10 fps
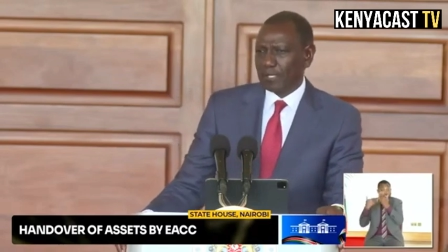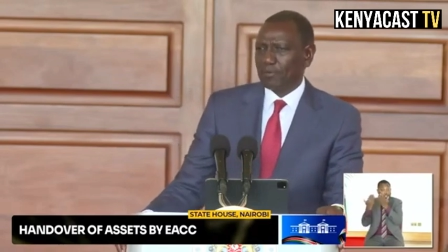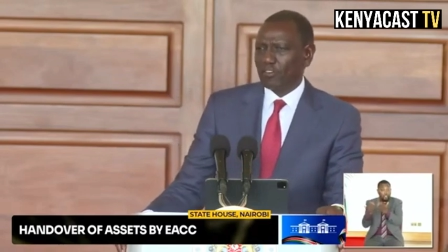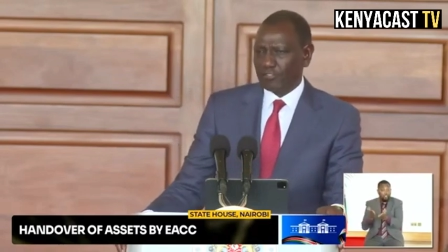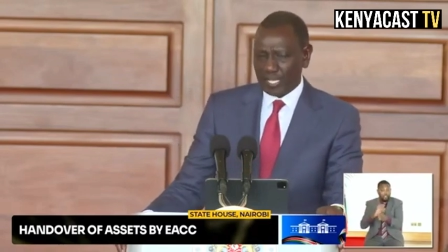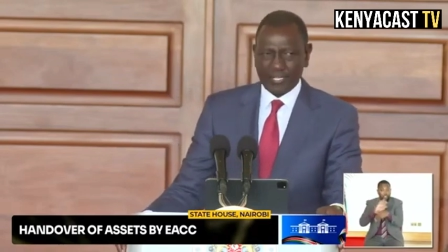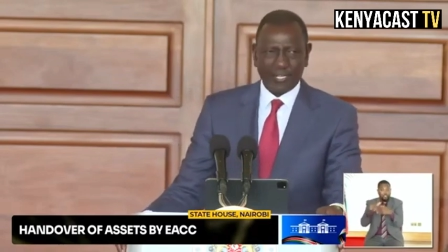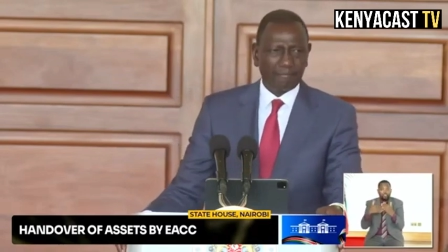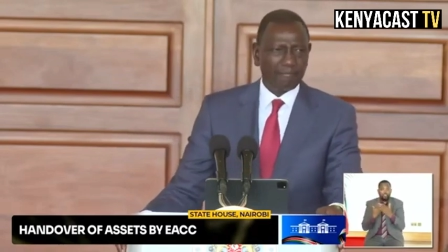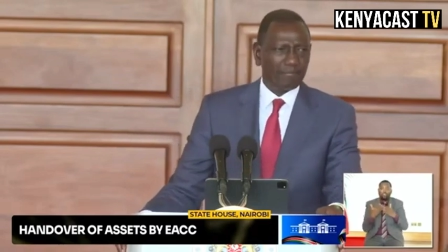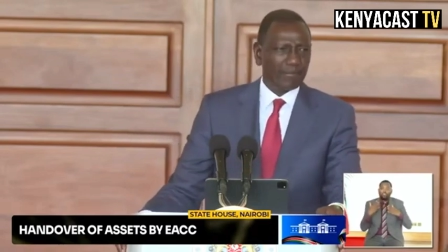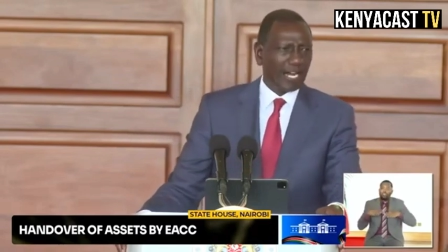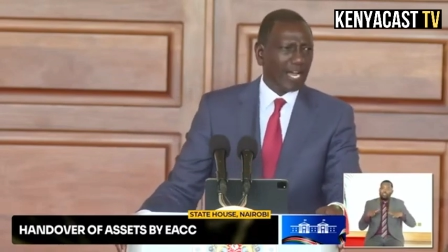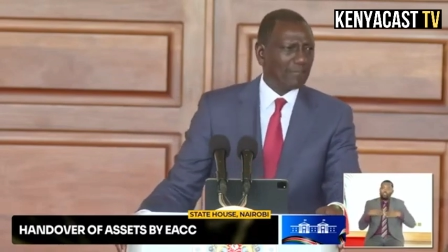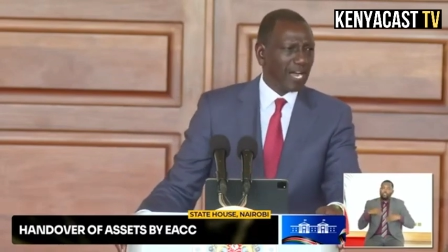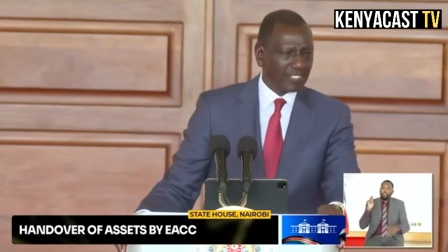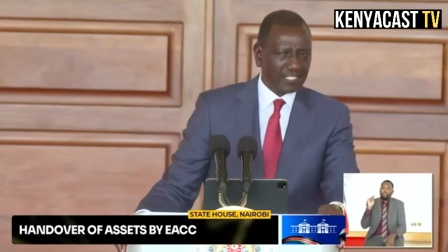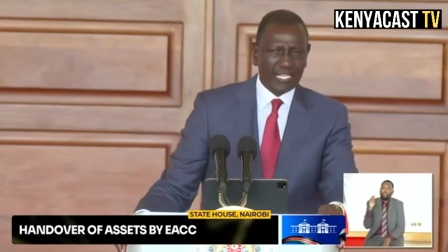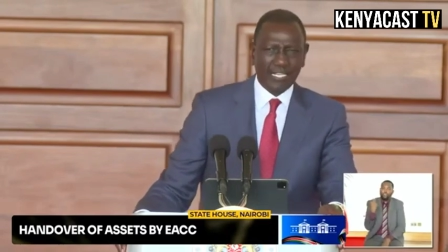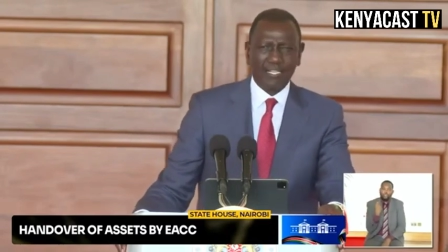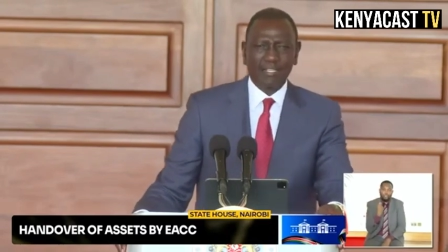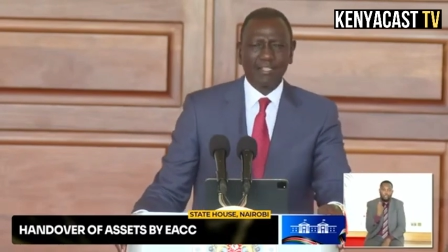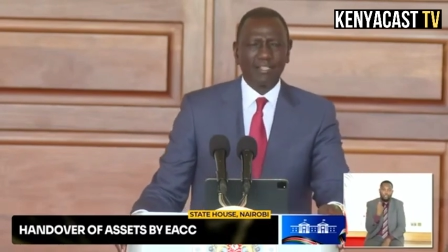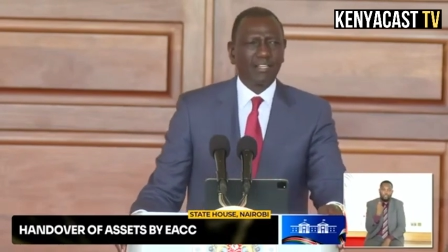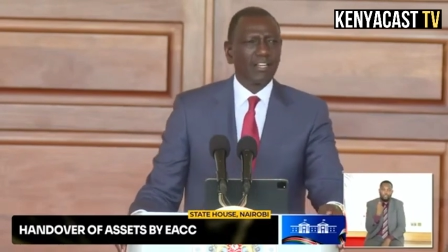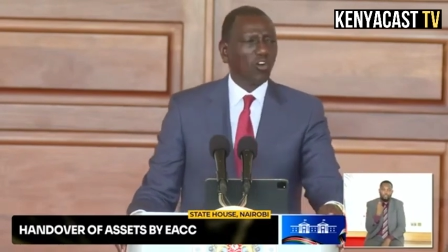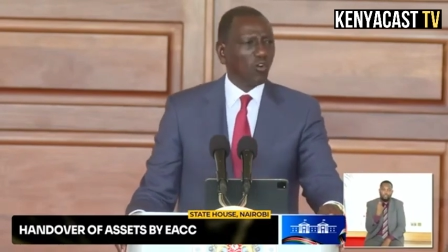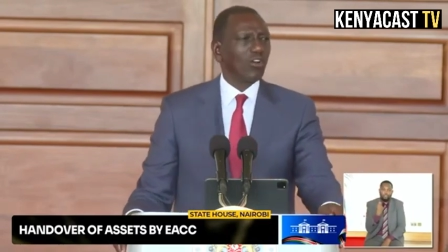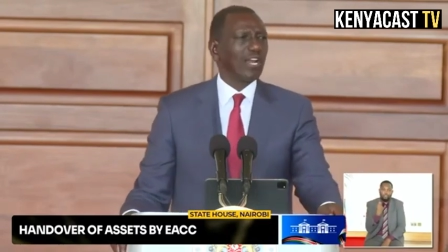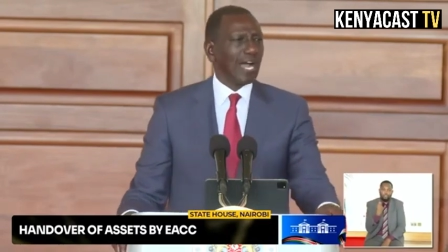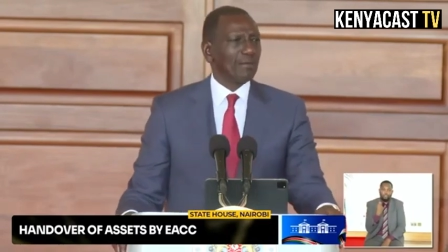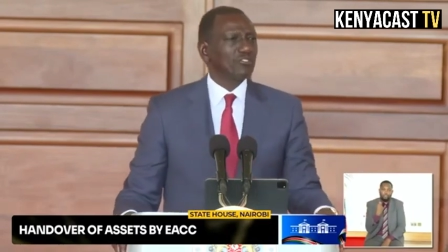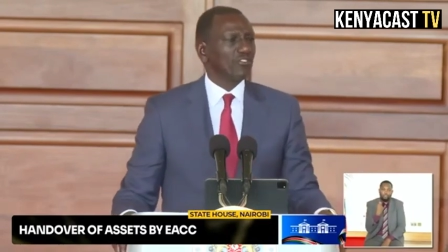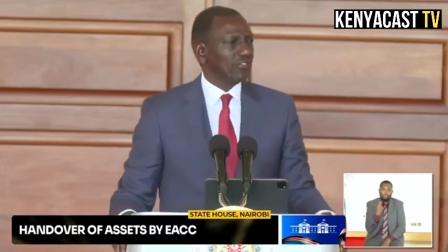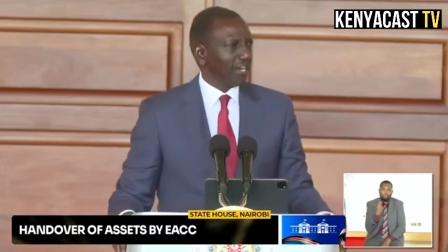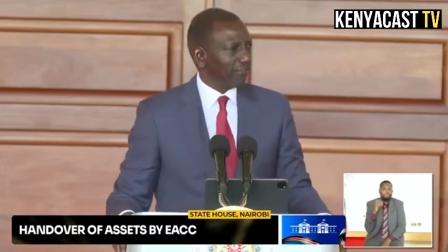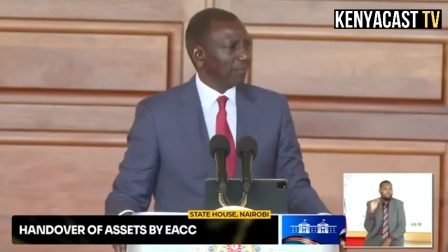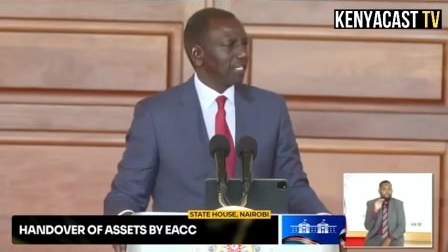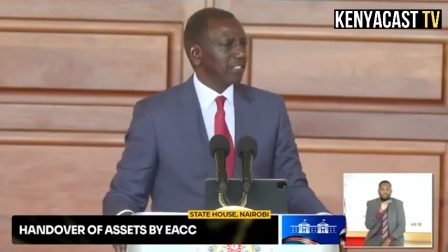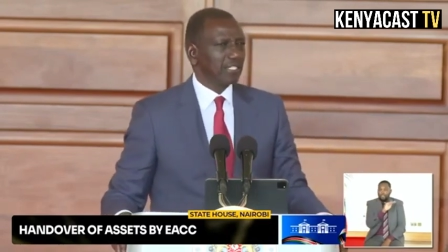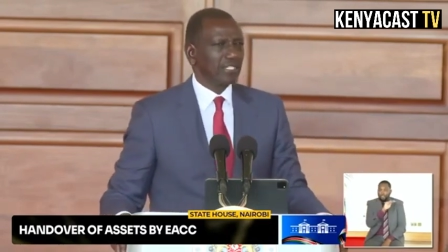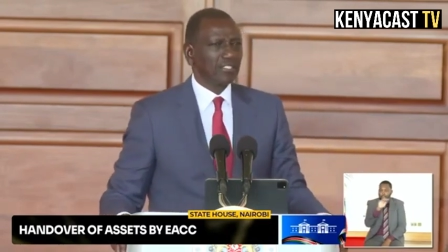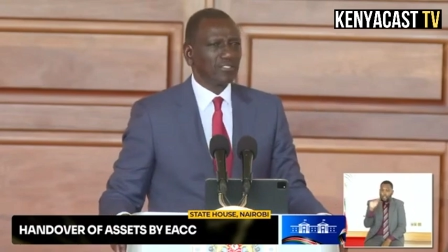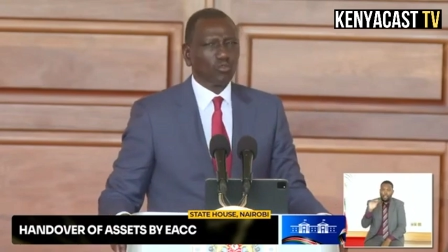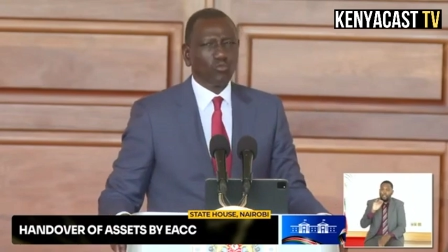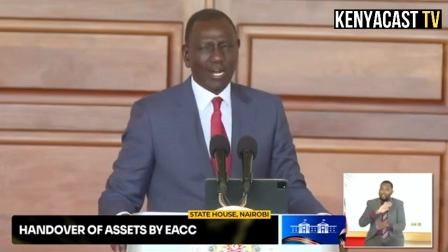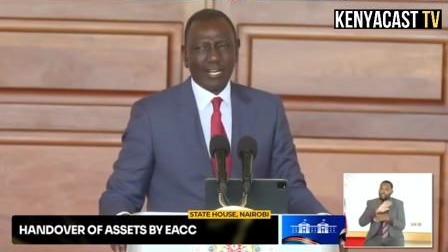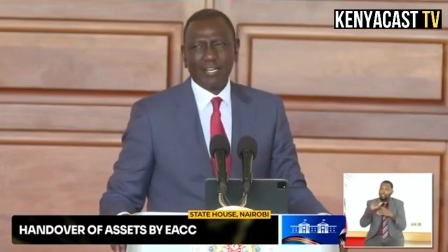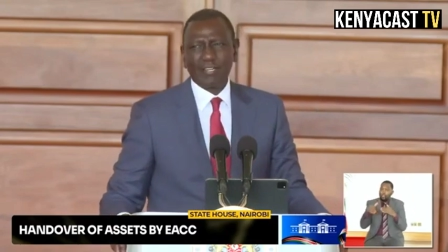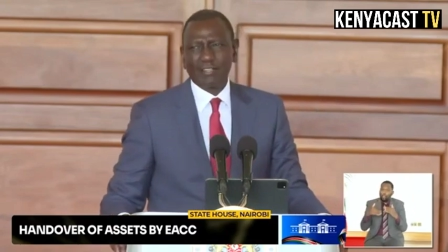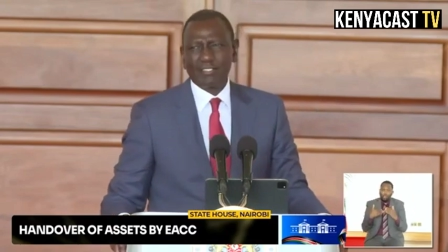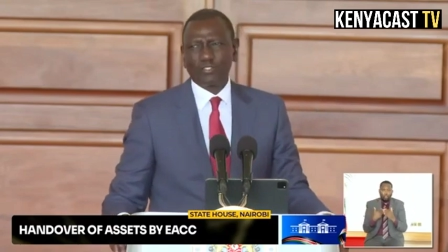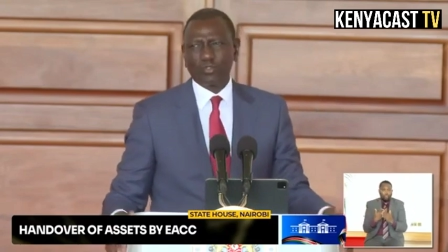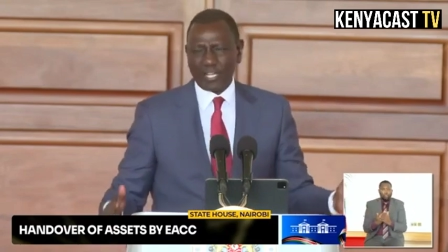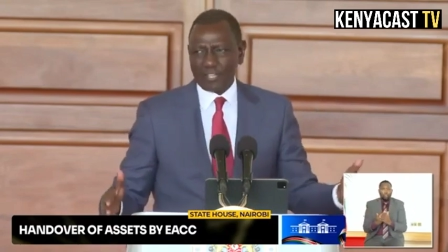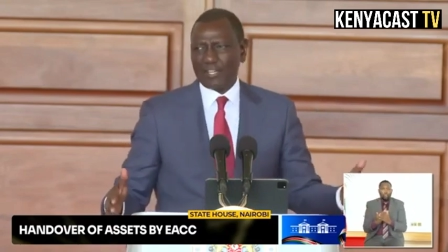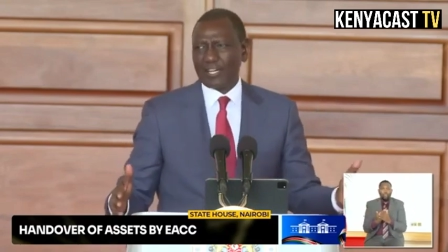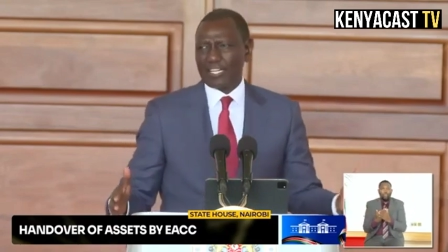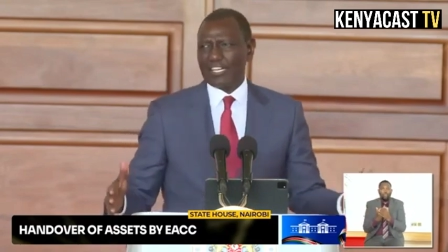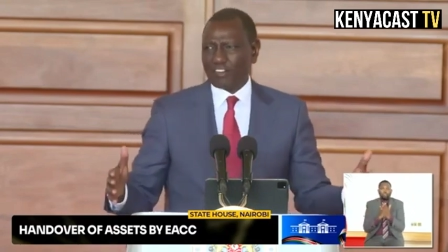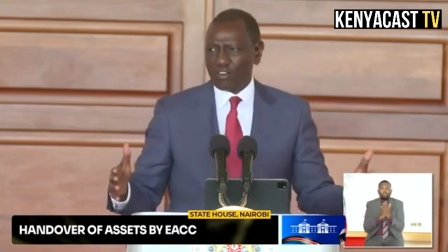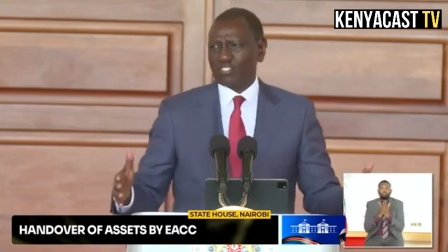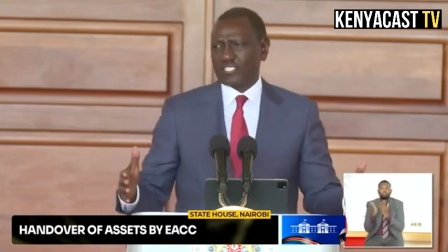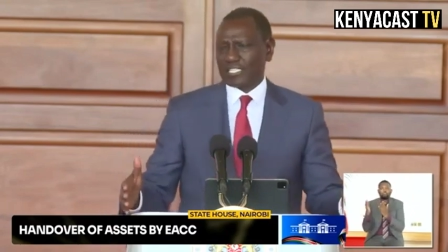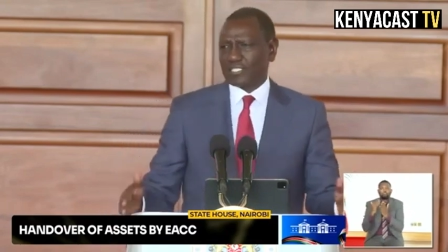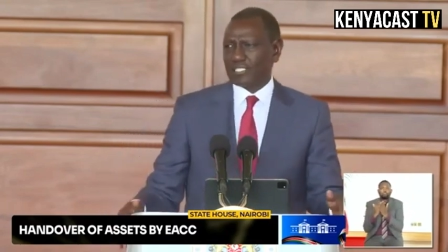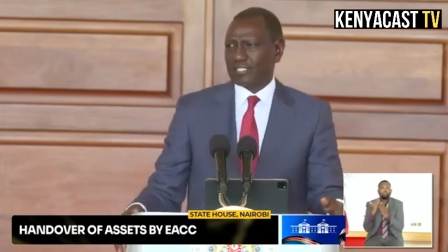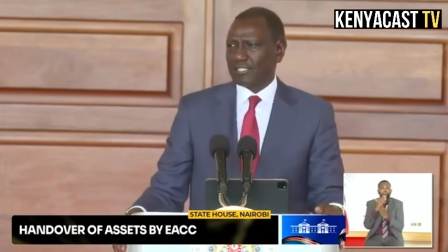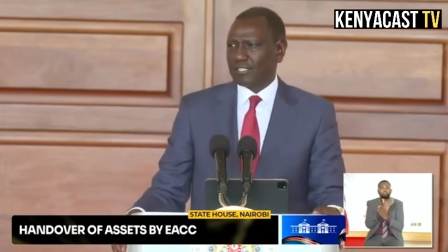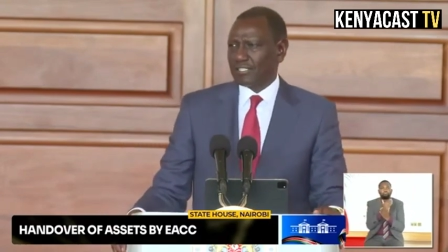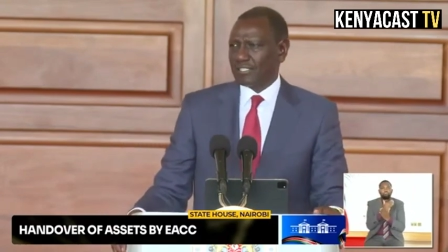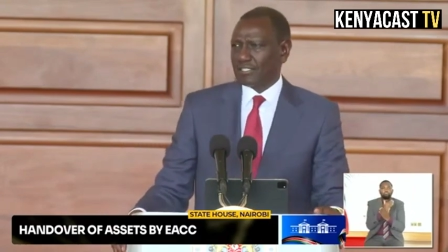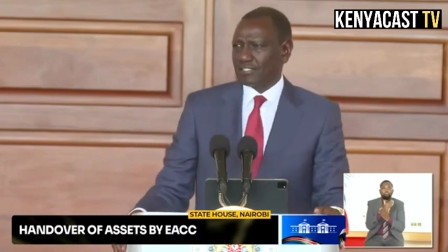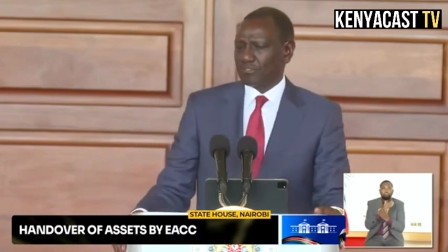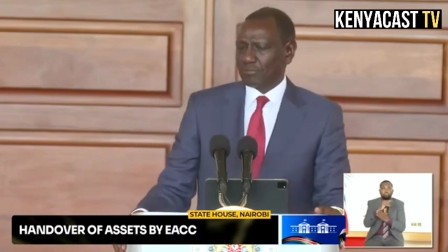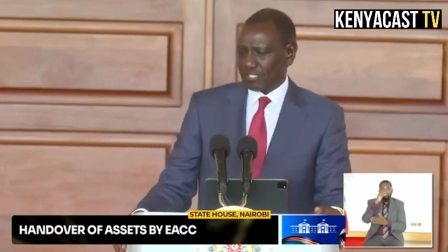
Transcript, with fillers: to all the people of Kenya. And I'm asking all arms of government to work together in concert